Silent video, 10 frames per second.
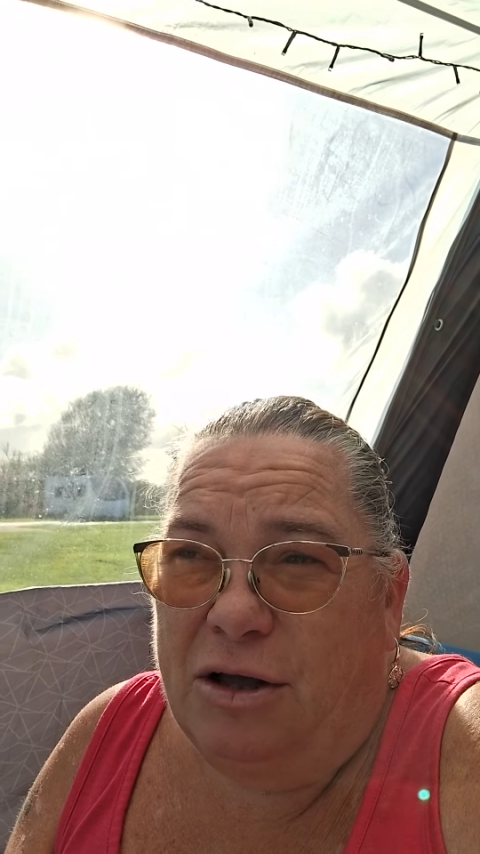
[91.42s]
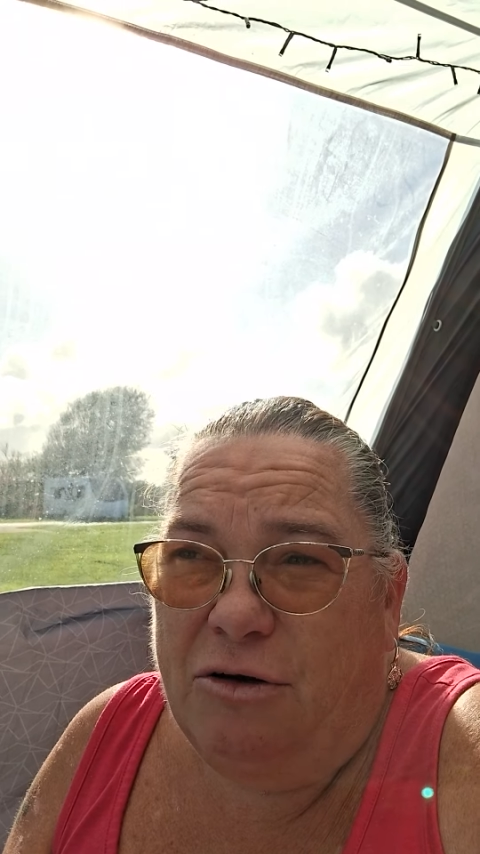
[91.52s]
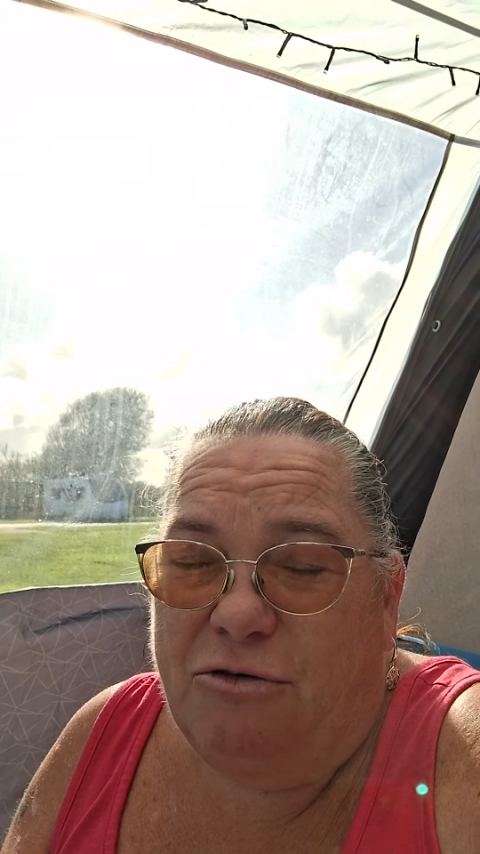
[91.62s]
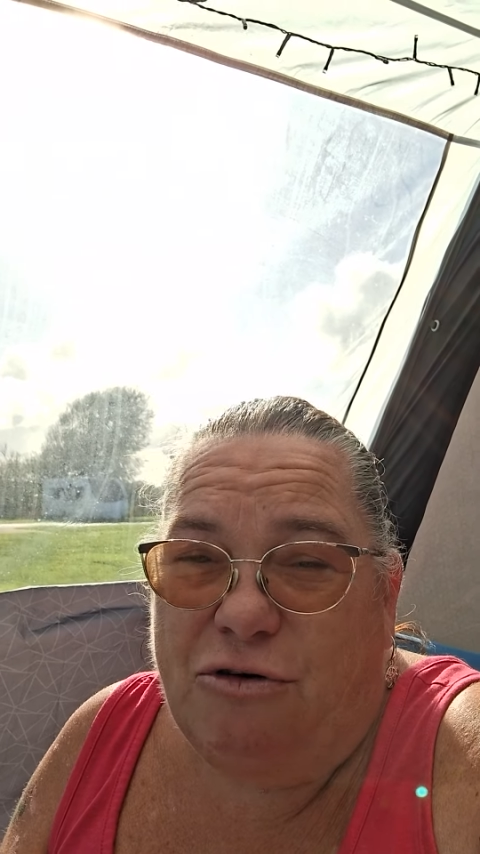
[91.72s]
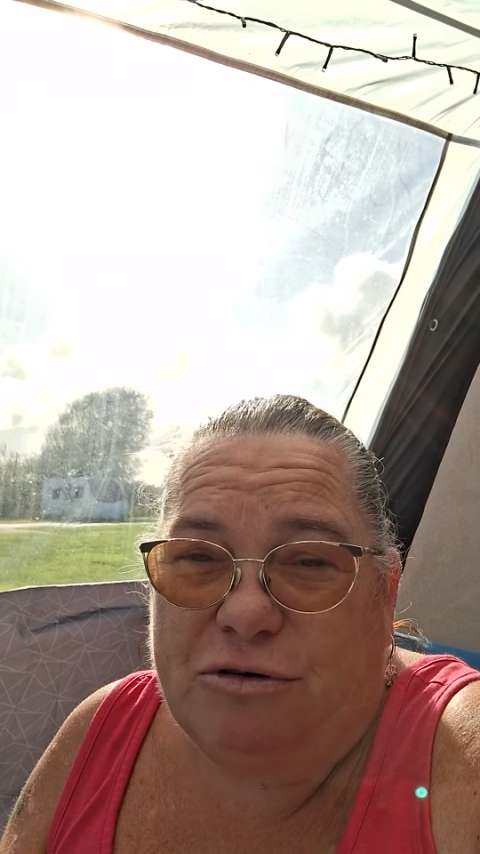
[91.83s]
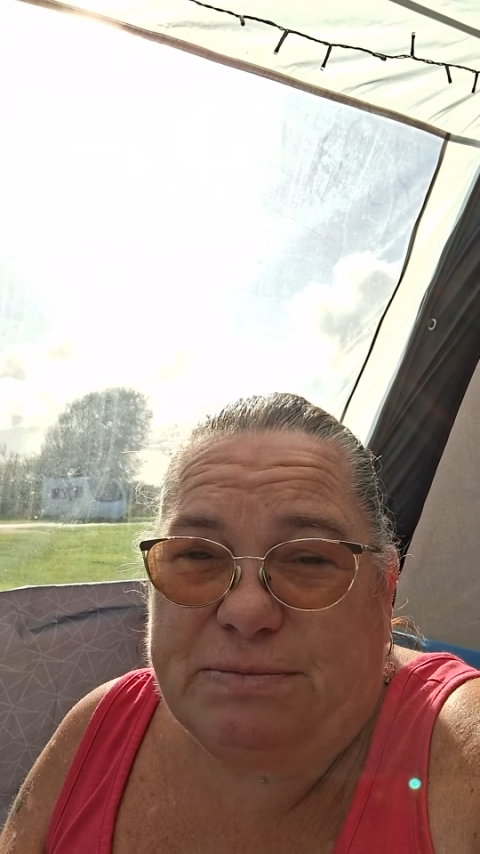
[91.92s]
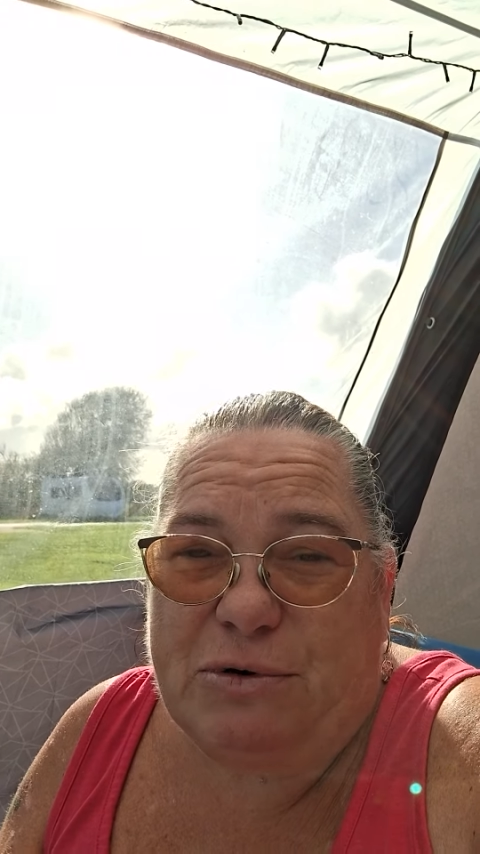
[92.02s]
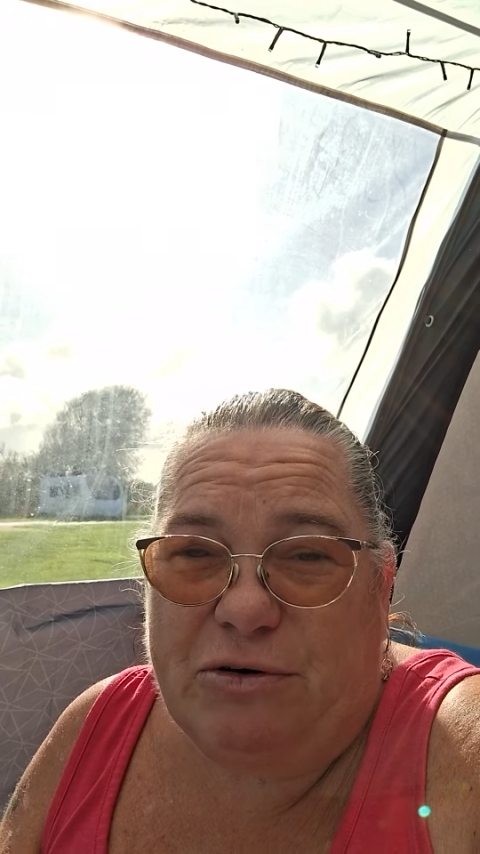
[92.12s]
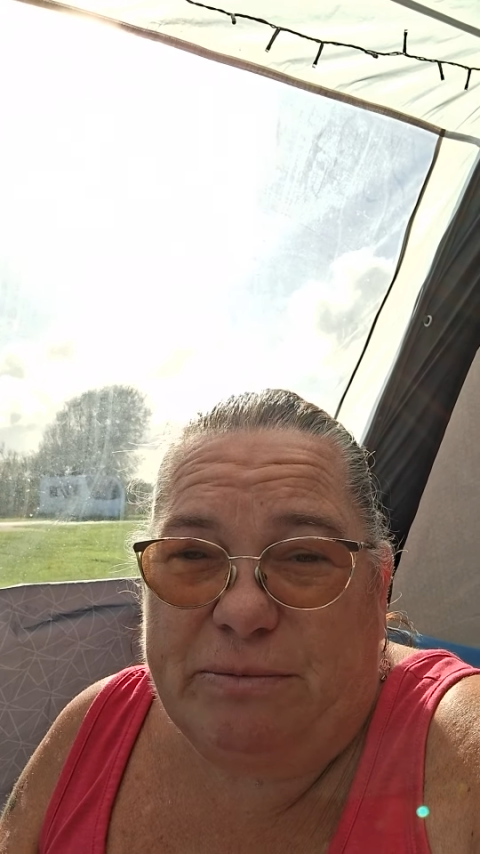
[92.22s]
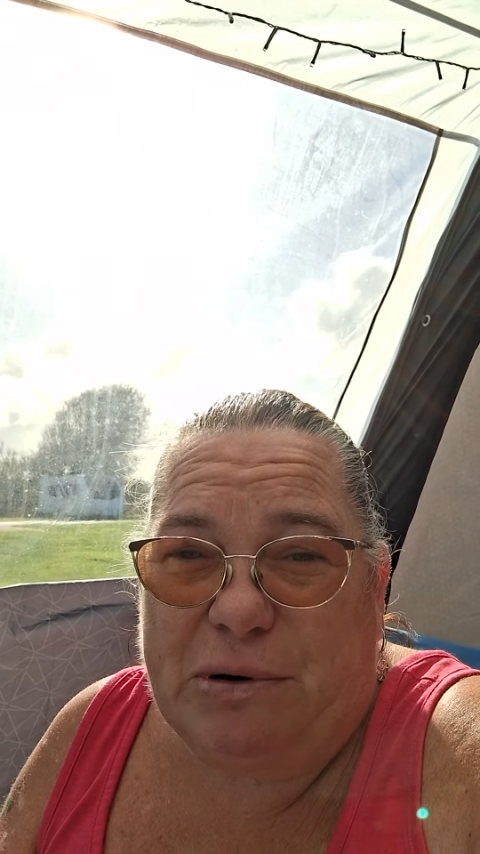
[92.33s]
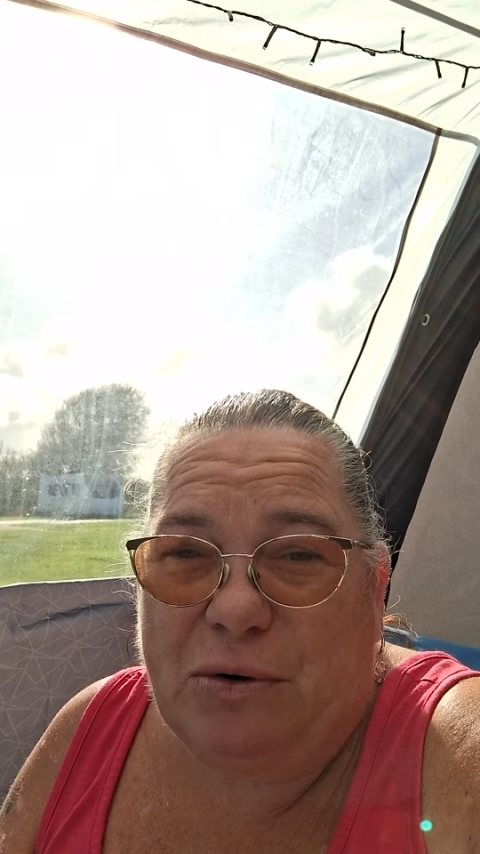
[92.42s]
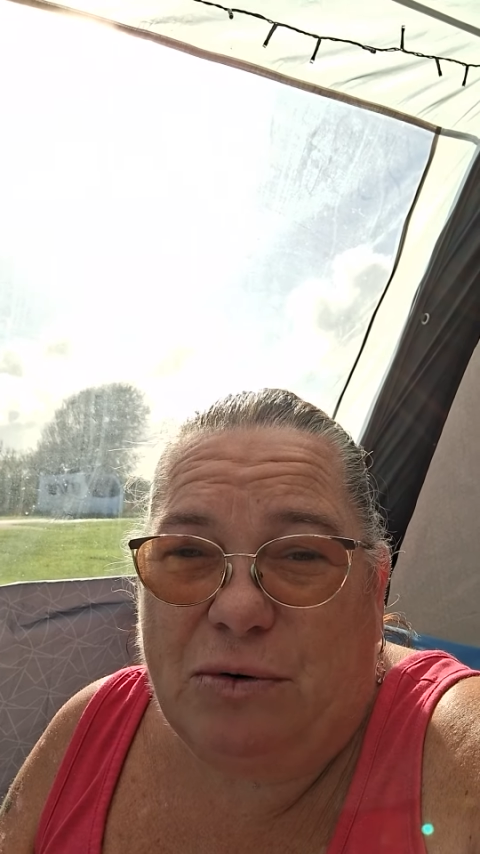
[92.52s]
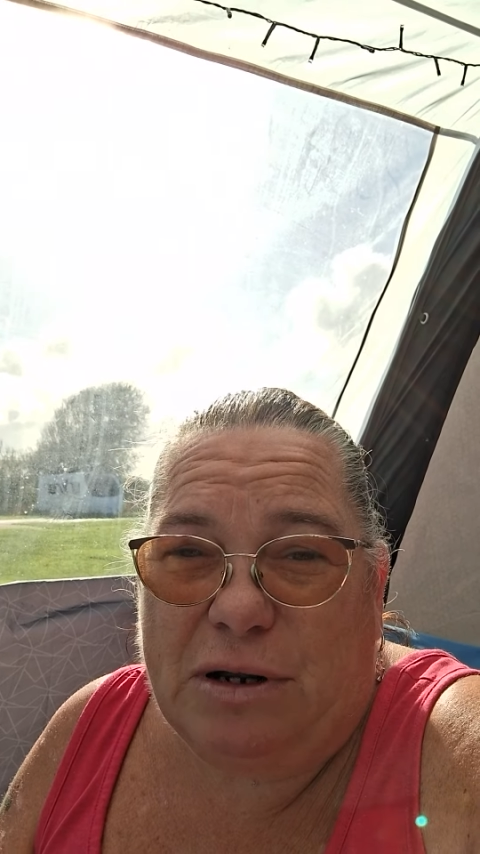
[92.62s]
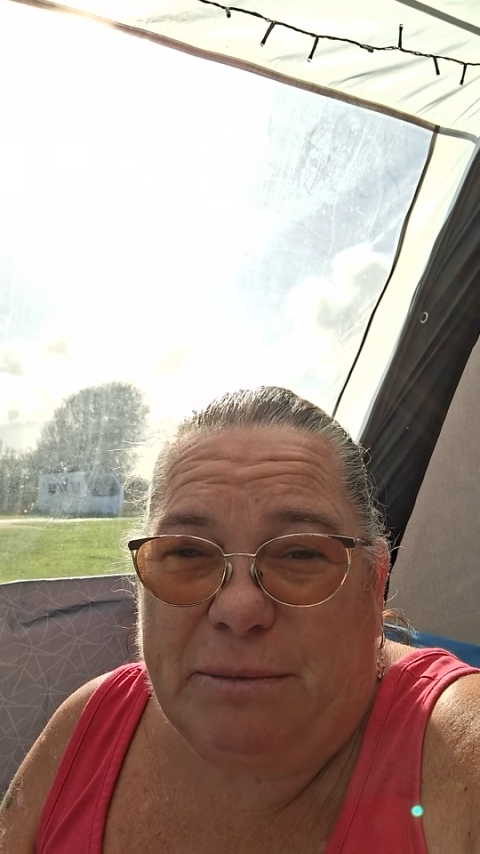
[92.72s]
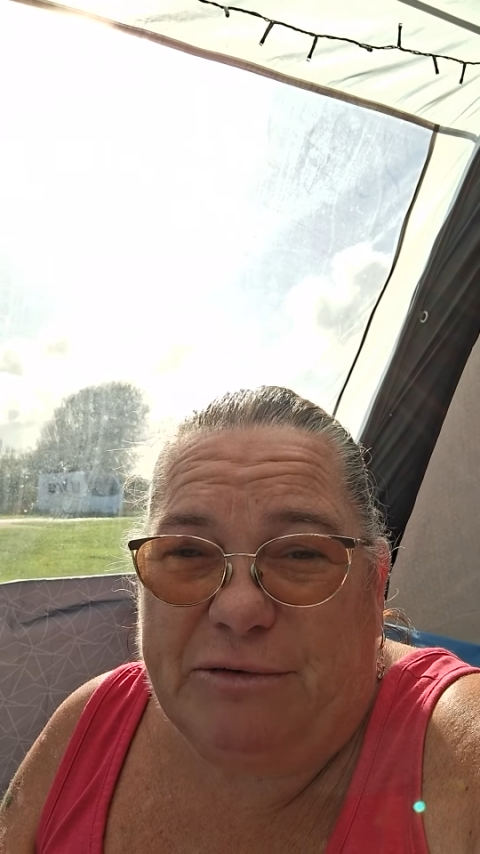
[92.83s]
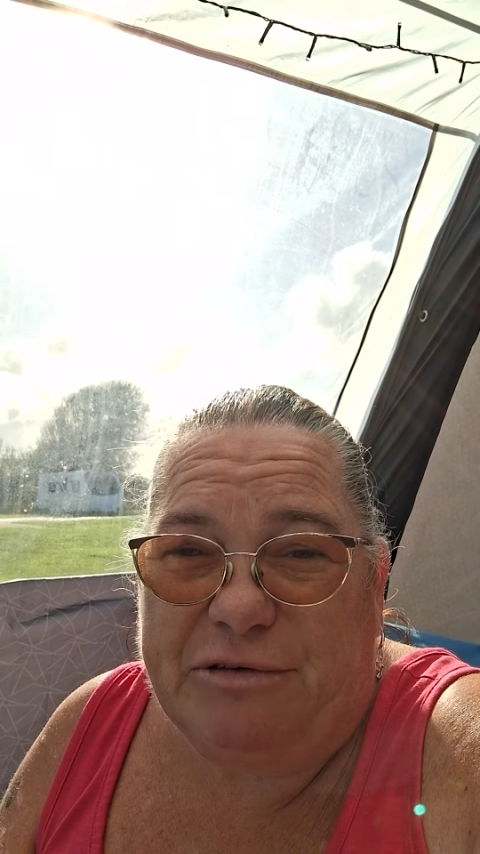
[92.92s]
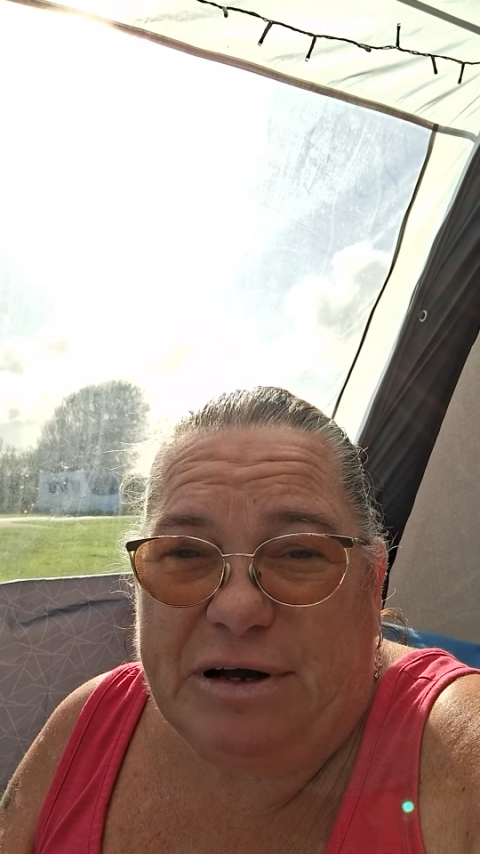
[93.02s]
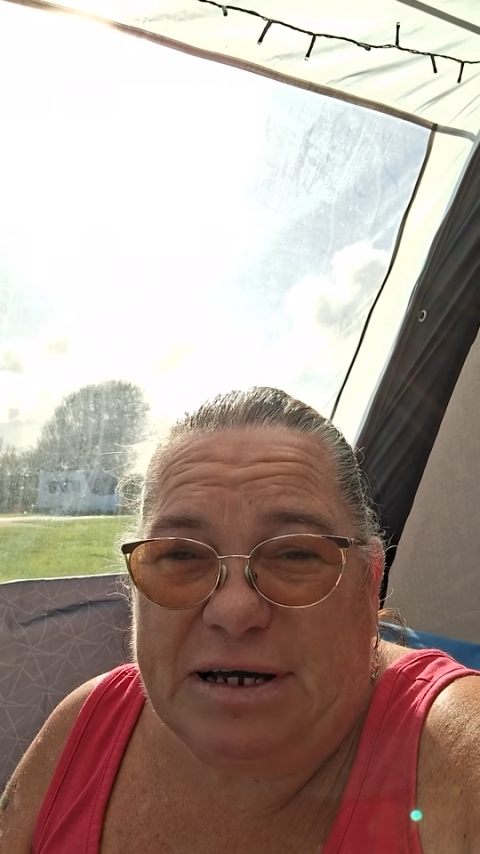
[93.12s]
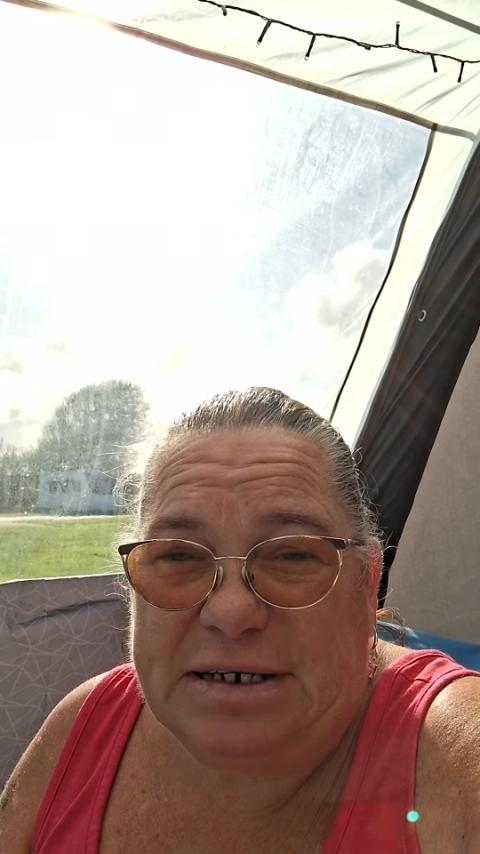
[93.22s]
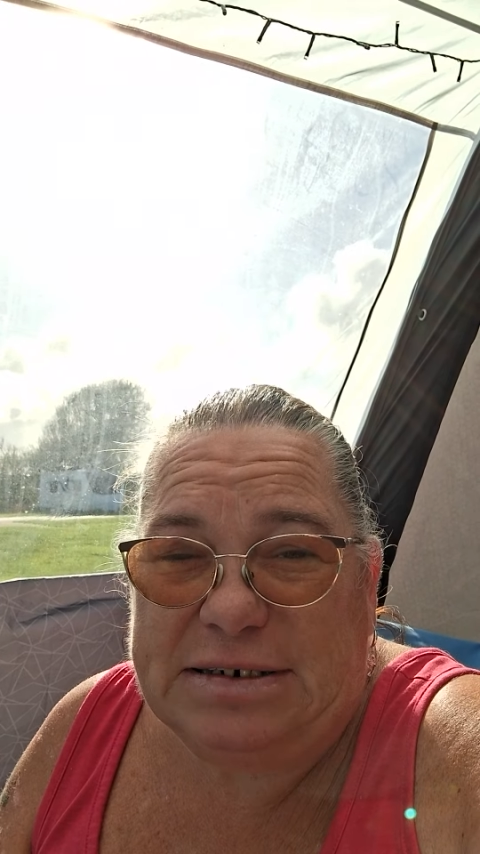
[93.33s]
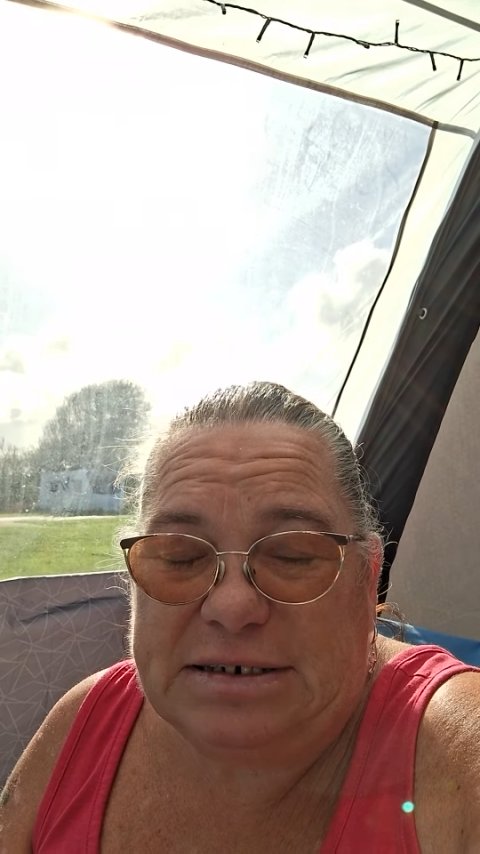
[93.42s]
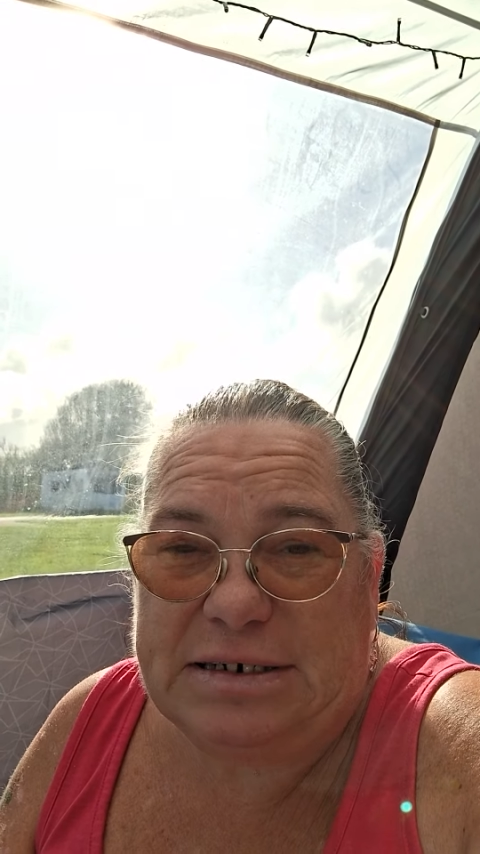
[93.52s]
it's more important, I'm afraid.